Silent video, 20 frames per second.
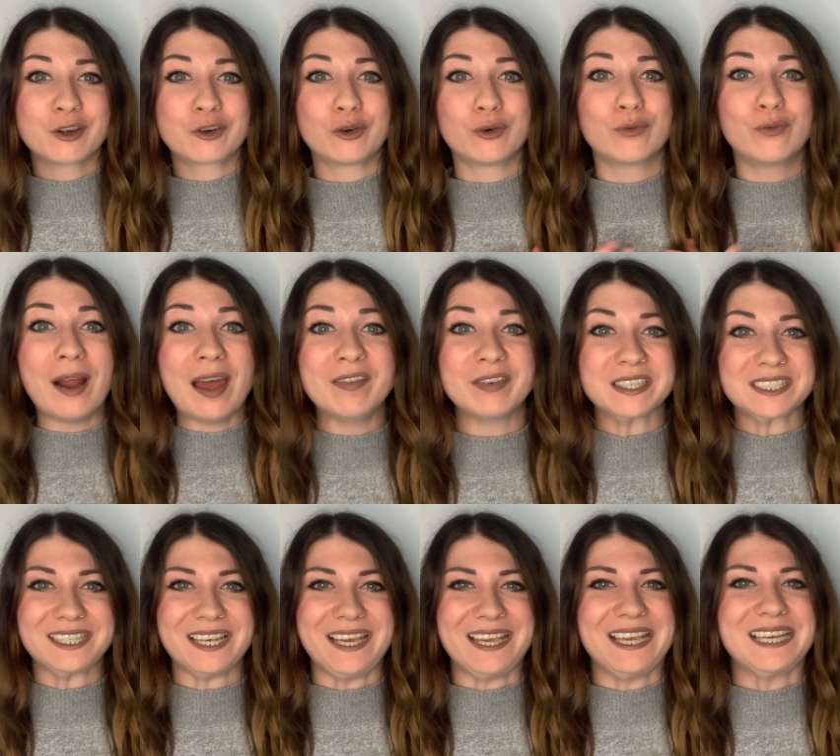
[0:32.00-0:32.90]

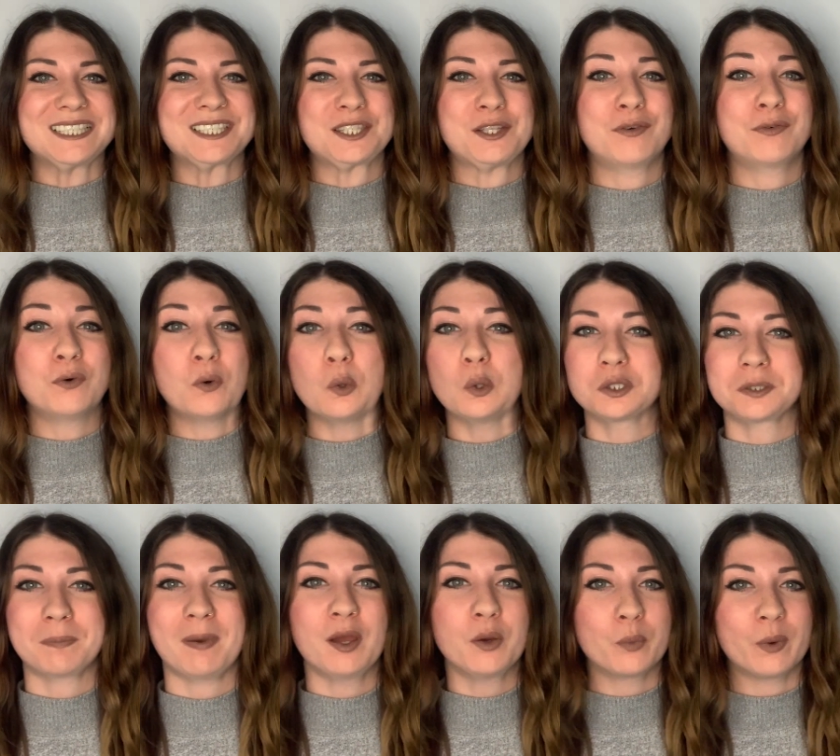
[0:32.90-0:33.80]
Gravity is the force
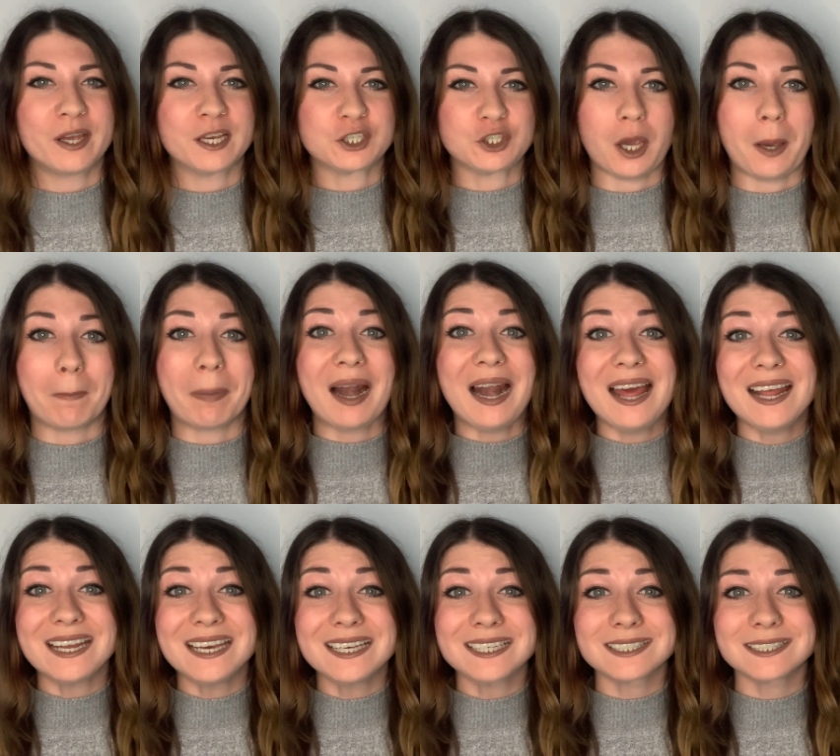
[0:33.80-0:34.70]
by which a
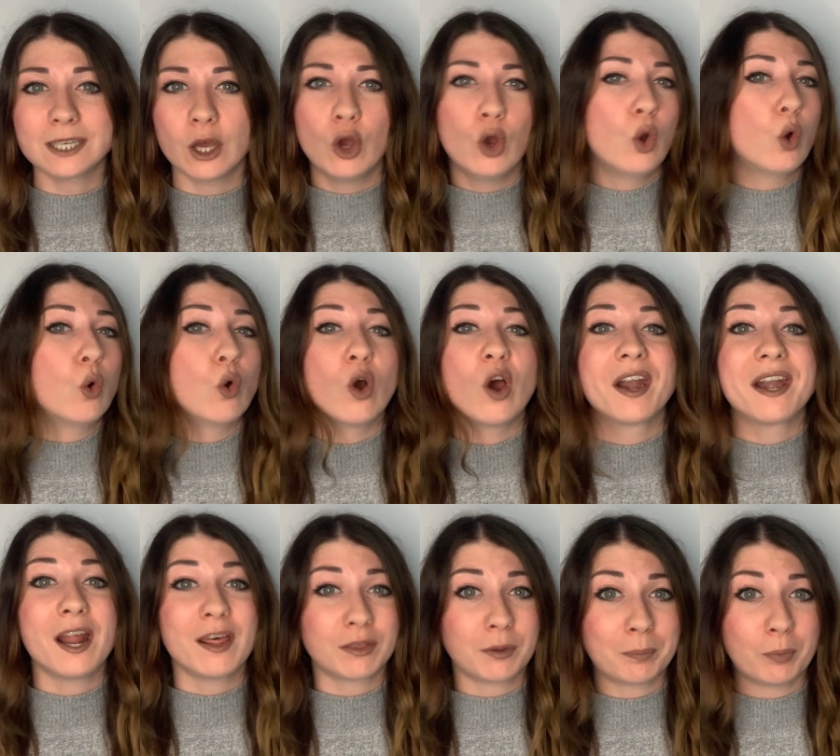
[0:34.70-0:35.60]
planet or
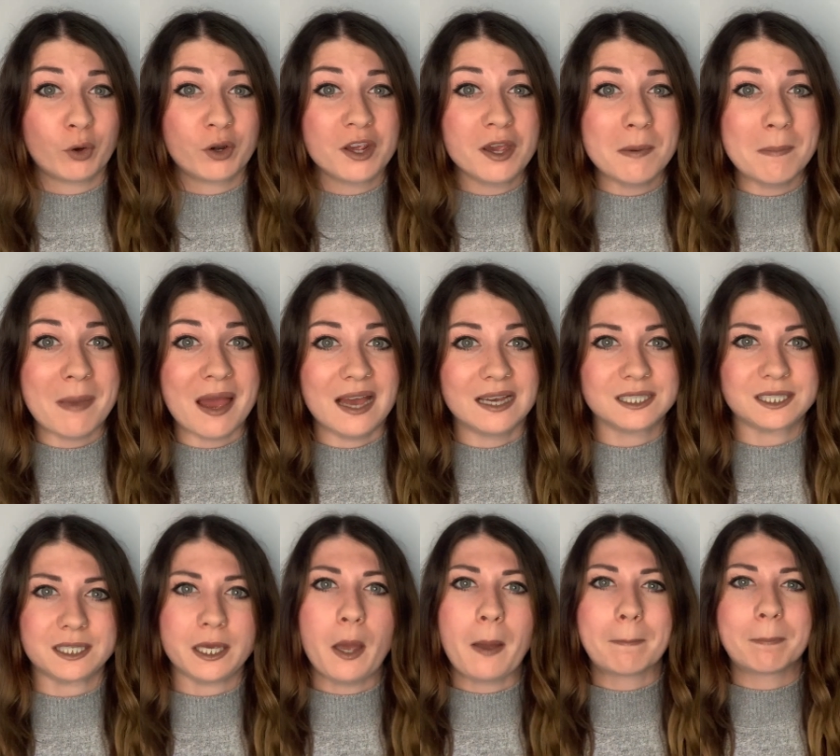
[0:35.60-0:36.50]
another body of
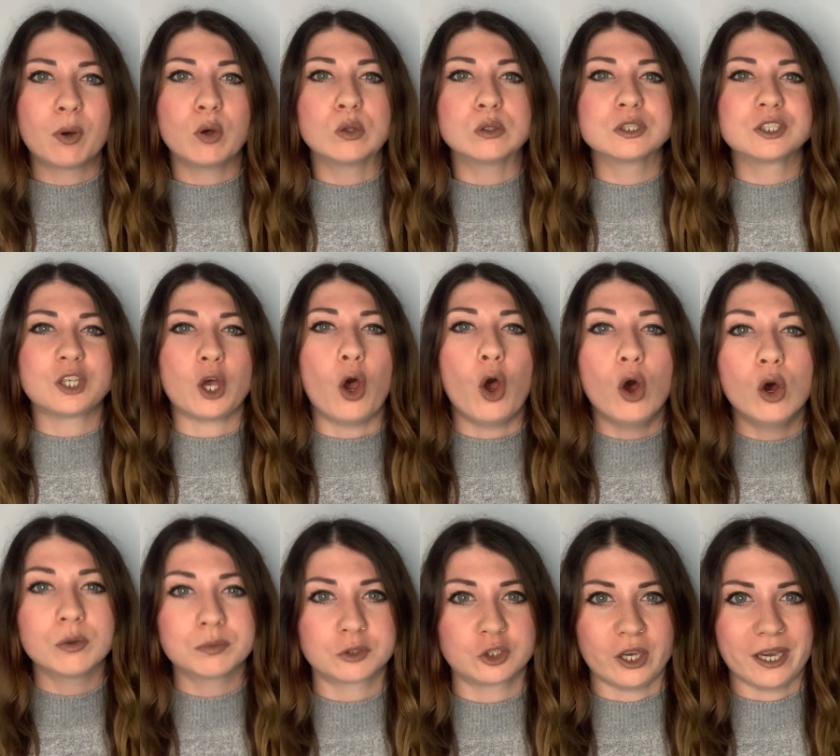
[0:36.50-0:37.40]
mass pulls
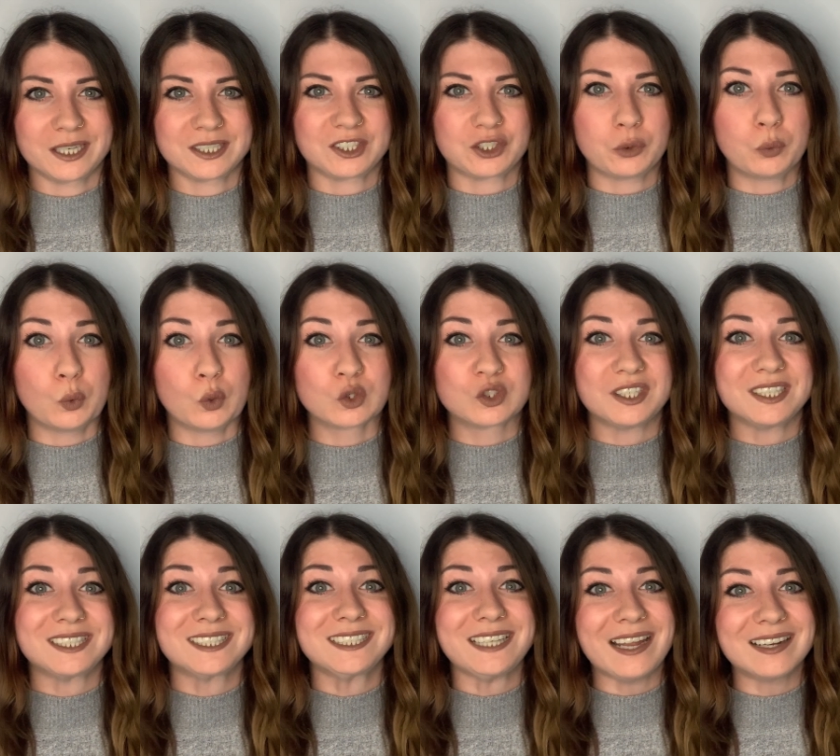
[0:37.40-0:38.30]
objects towards
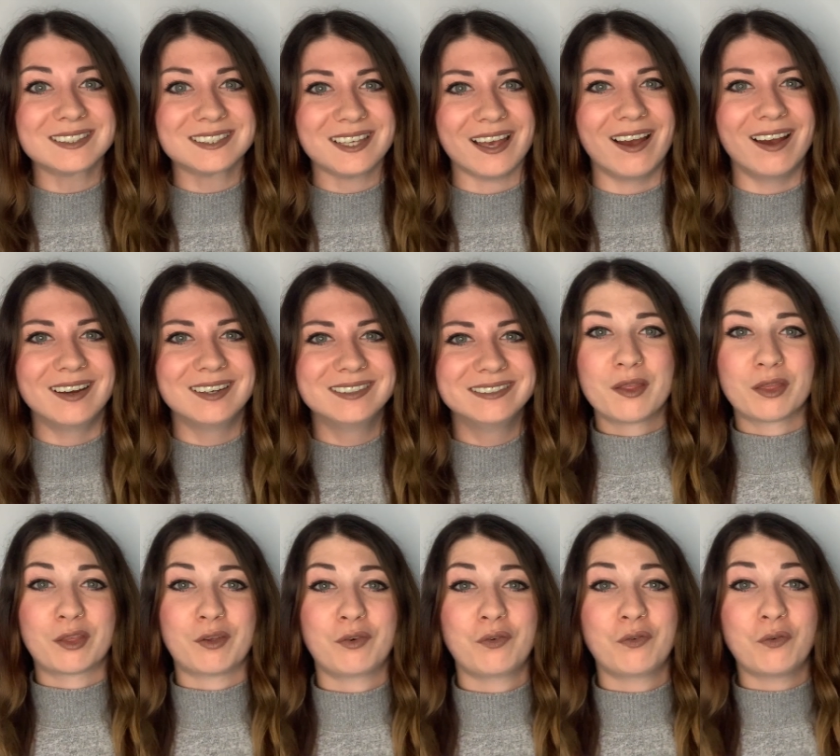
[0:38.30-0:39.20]
its centre.
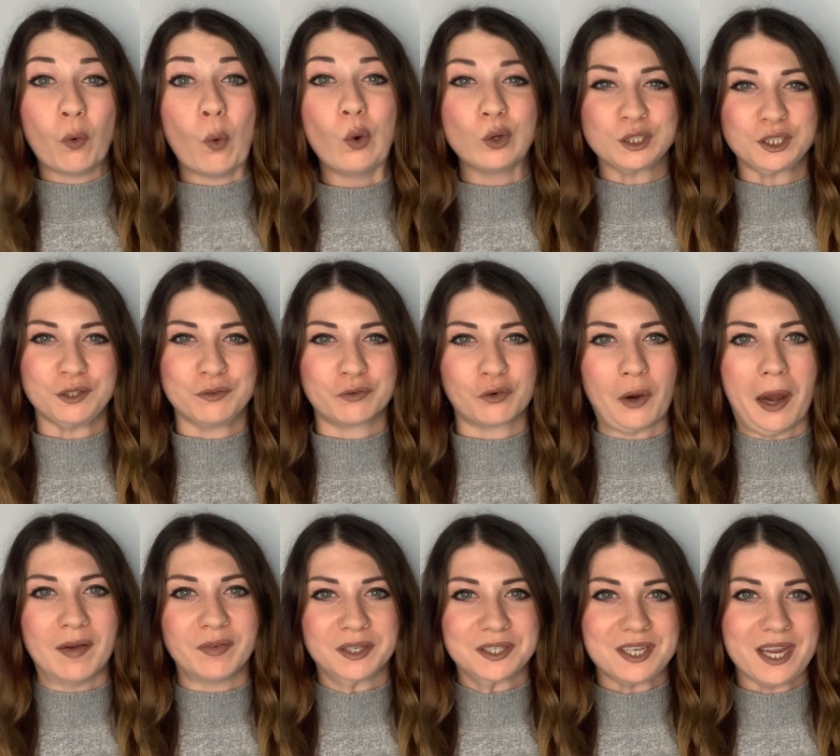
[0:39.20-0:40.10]
The force of
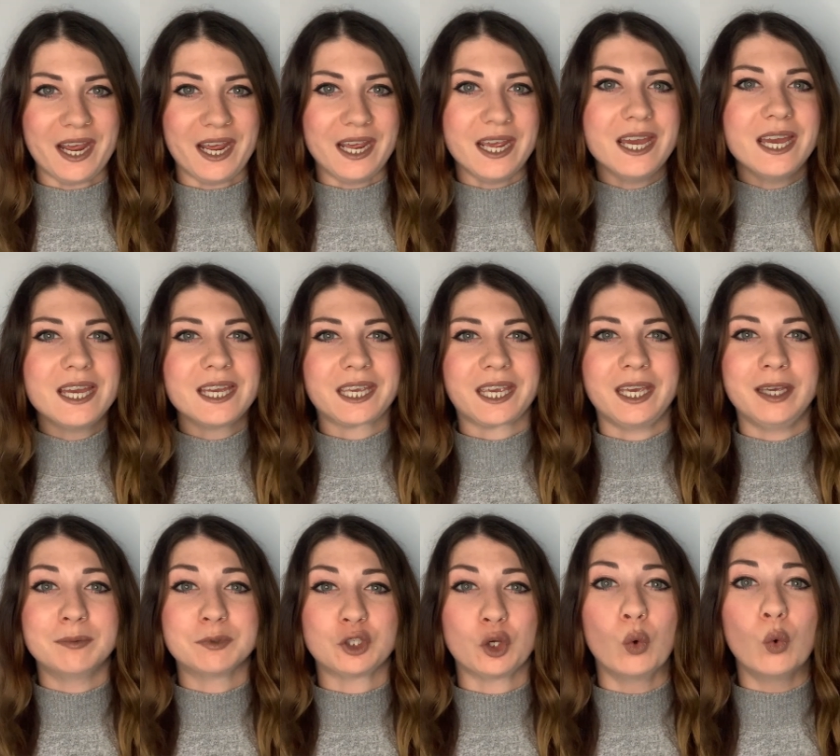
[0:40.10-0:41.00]
gravity
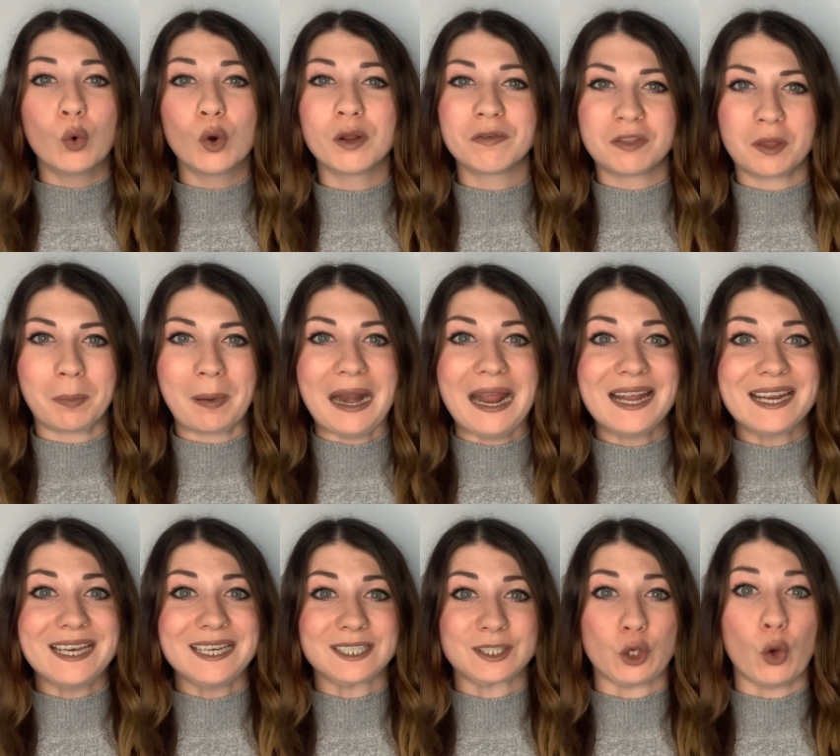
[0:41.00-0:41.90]
keeps all of the
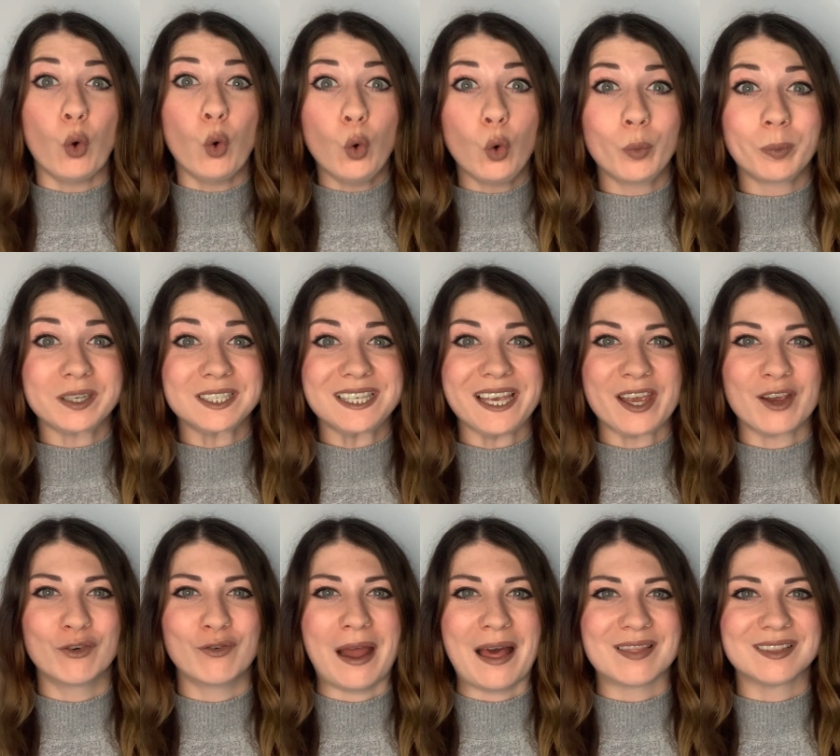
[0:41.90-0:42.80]
planets orbiting
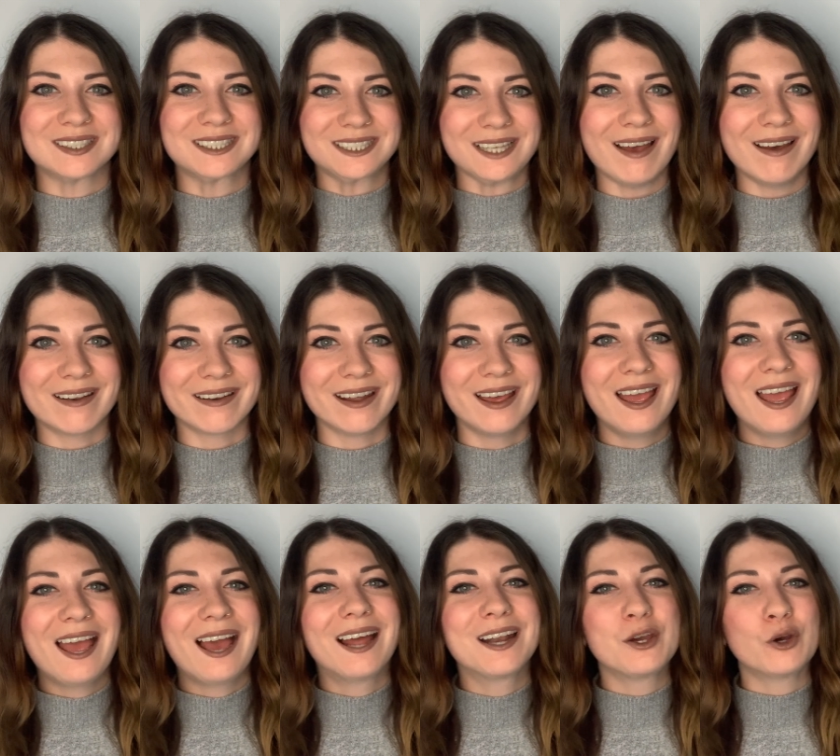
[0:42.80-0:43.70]
around the sun,
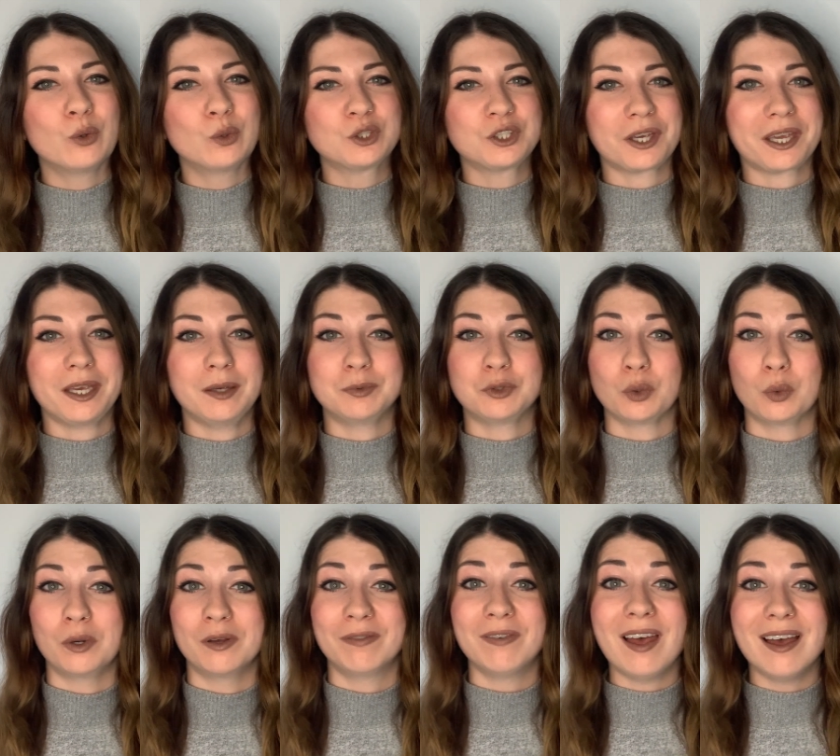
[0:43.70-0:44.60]
and it also keeps all
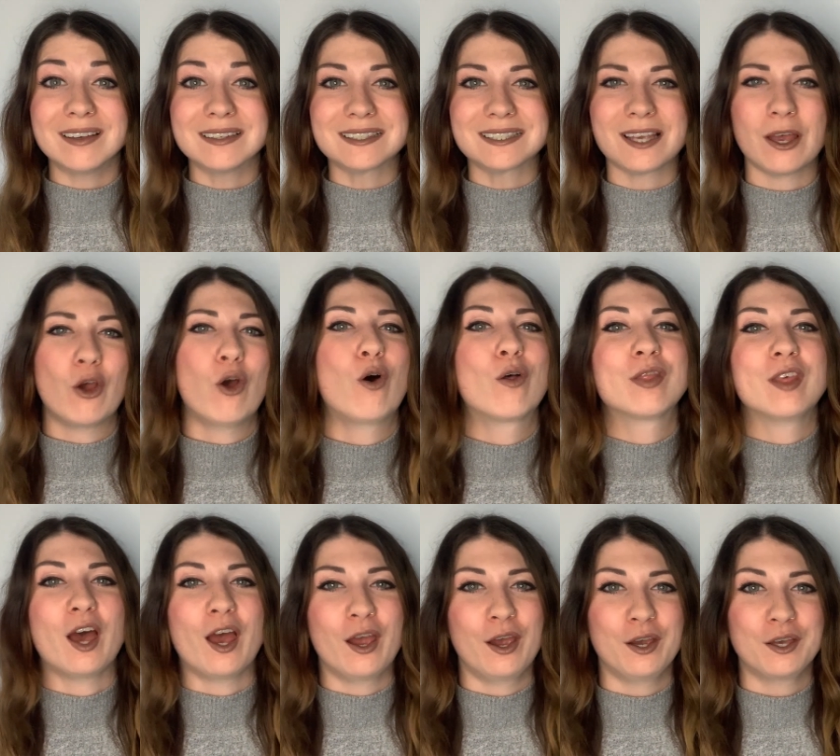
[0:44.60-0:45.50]
of us on
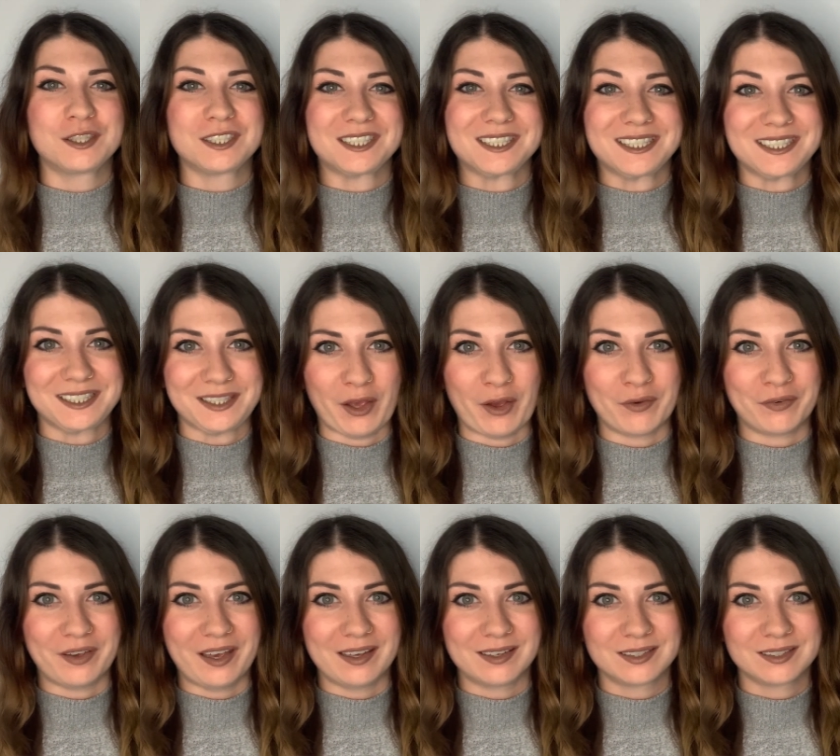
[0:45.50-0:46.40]
the Earth's
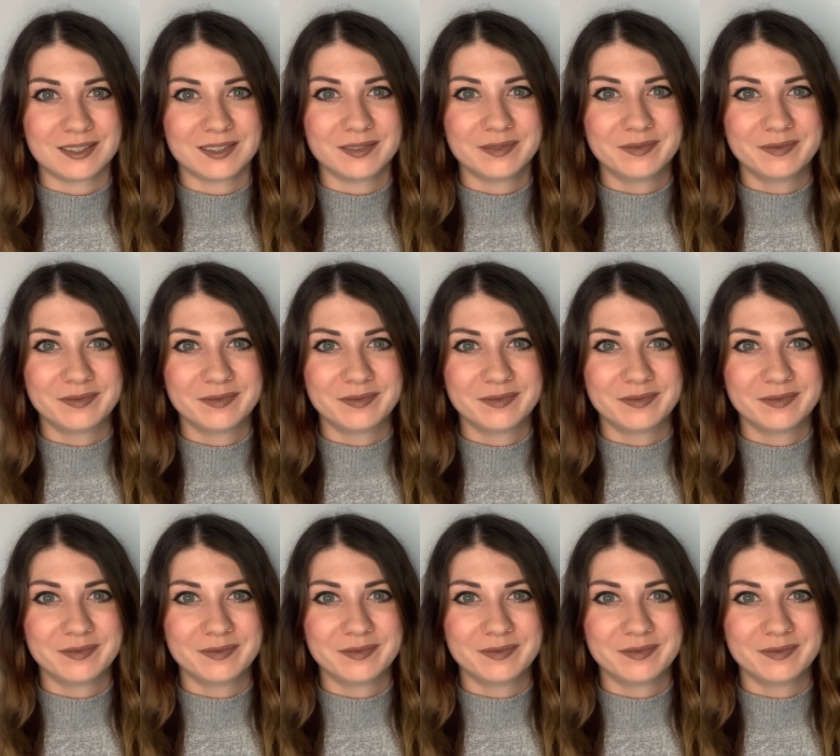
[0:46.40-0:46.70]
surface.